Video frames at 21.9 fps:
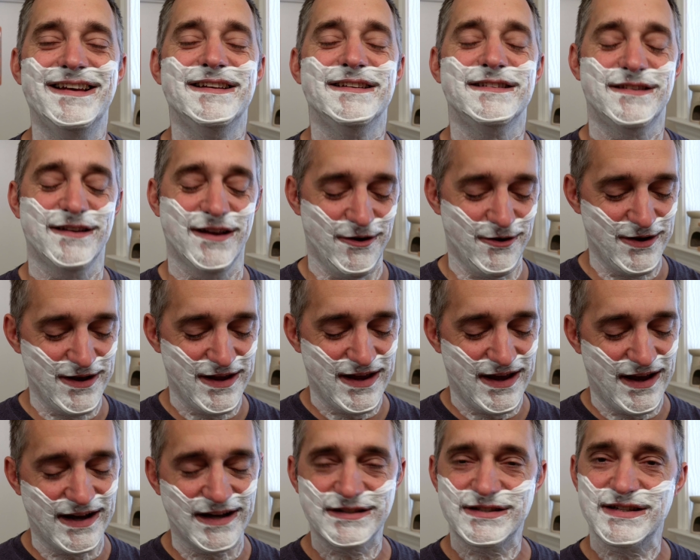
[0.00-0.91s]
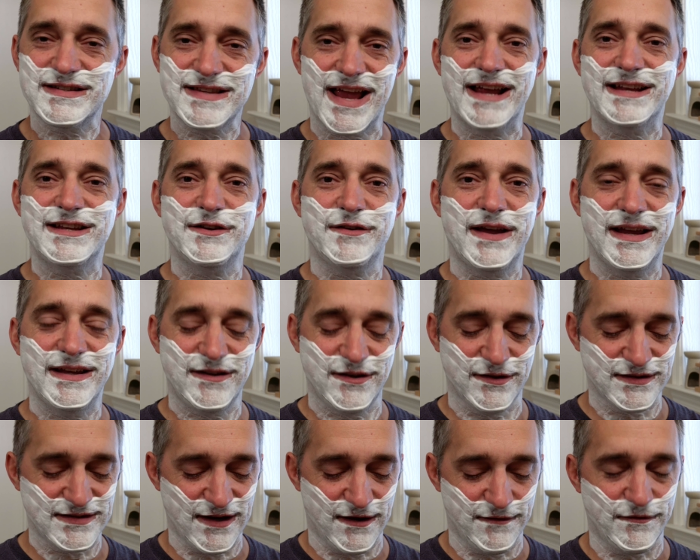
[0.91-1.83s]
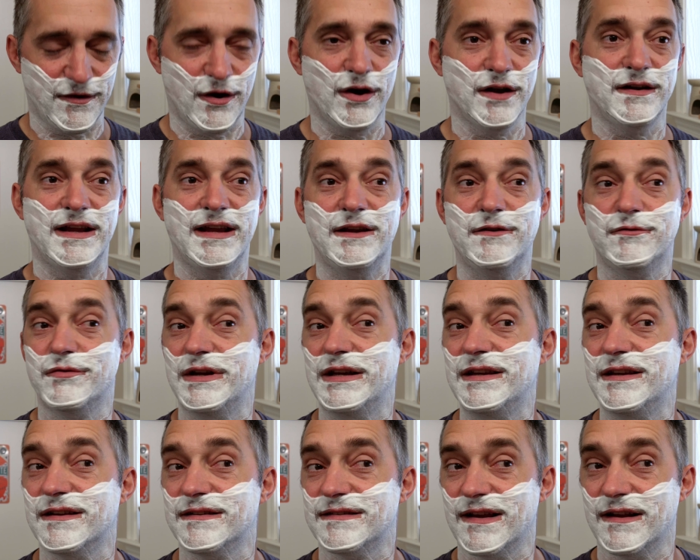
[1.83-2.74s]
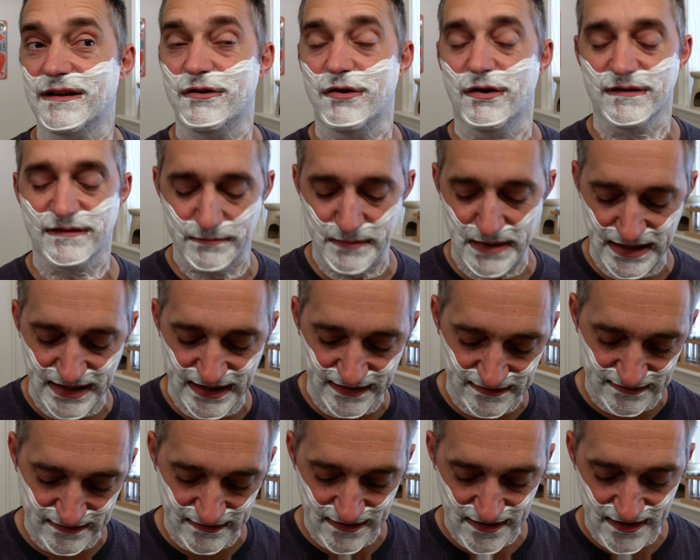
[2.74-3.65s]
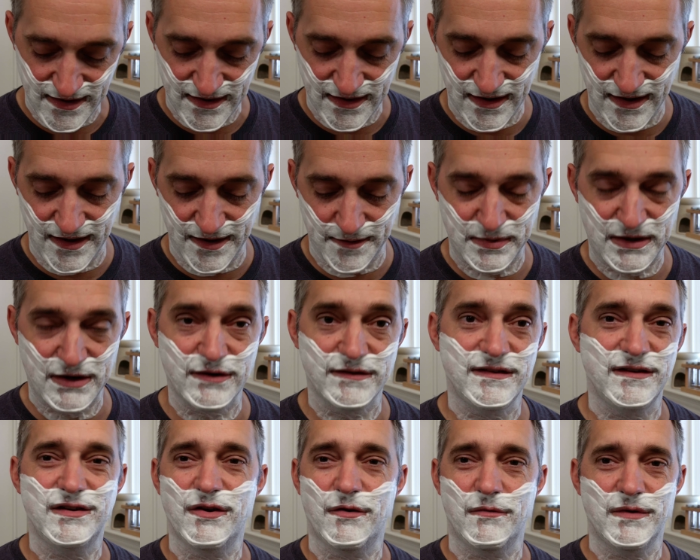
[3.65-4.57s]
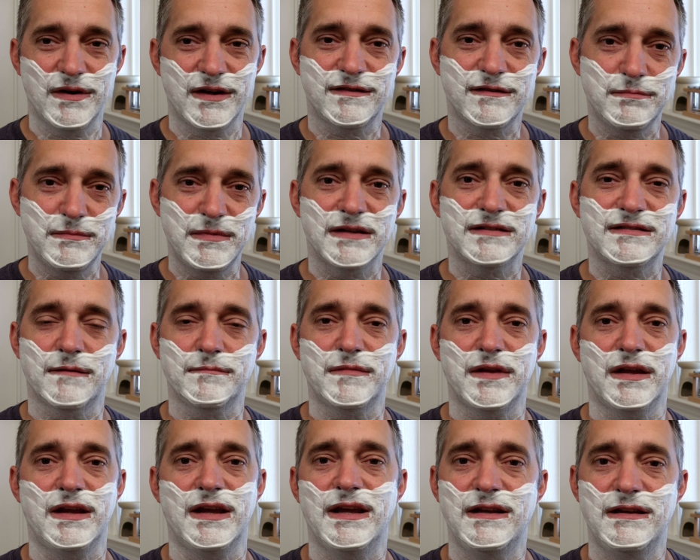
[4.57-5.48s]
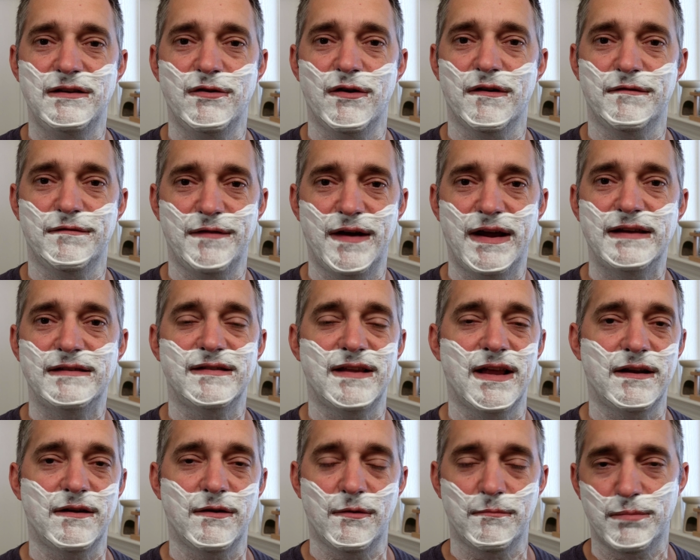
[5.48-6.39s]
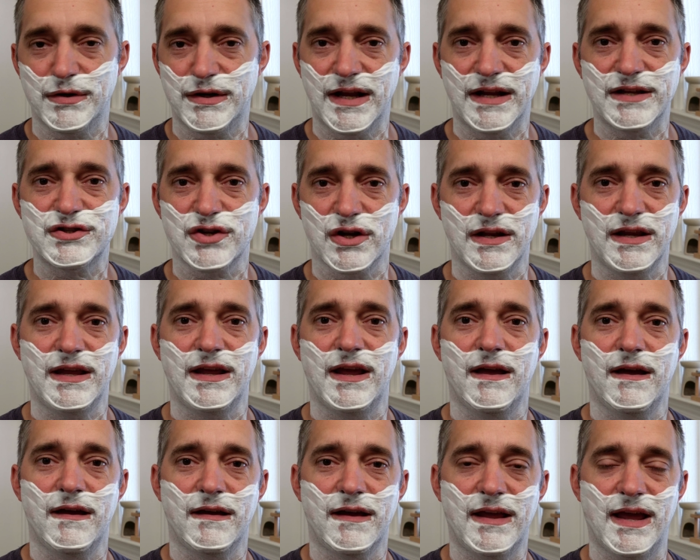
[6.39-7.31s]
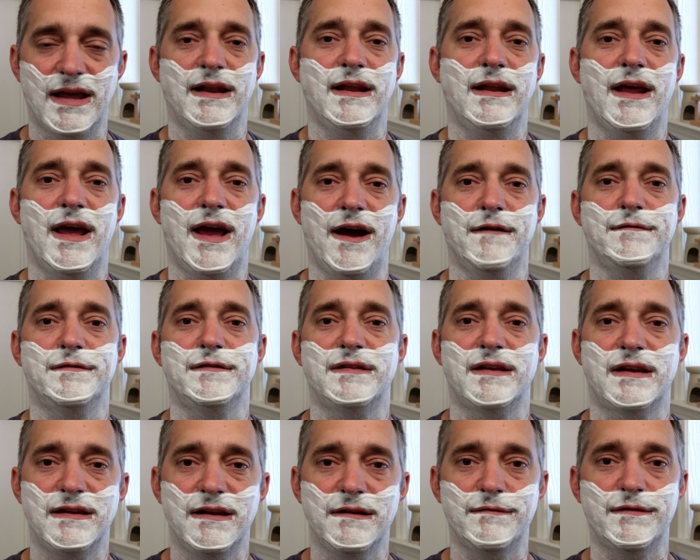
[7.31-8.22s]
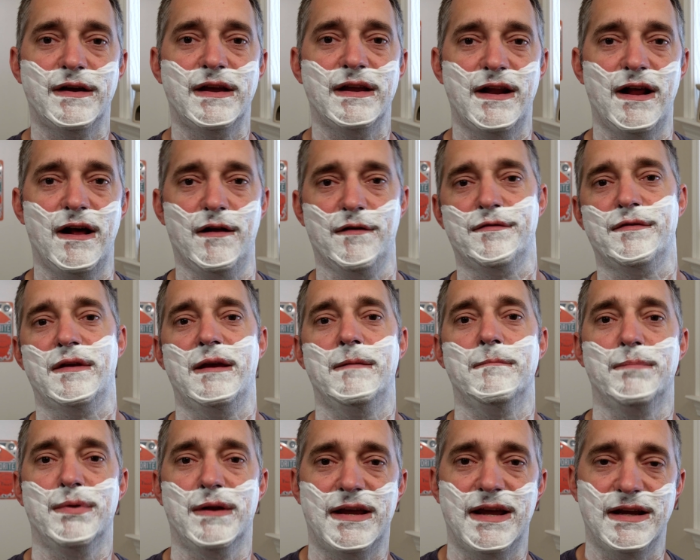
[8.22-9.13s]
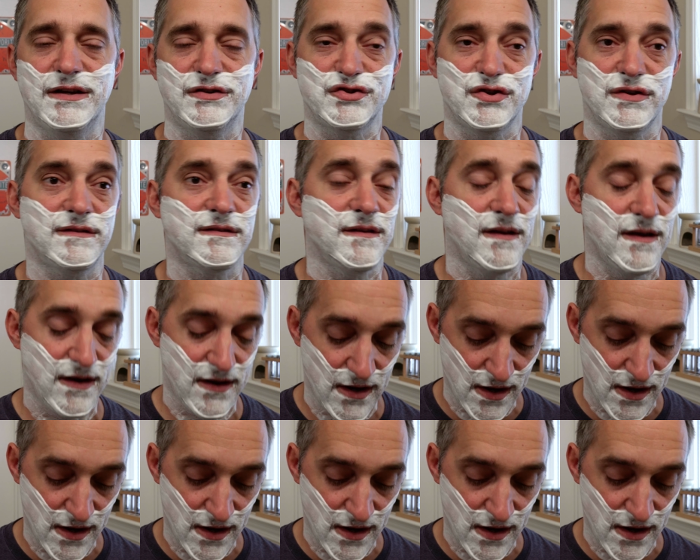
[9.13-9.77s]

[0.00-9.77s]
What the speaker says: So just educate yourself on ingredients in cosmetics because you don't want to smear something in your face that potentially can have significant health implications.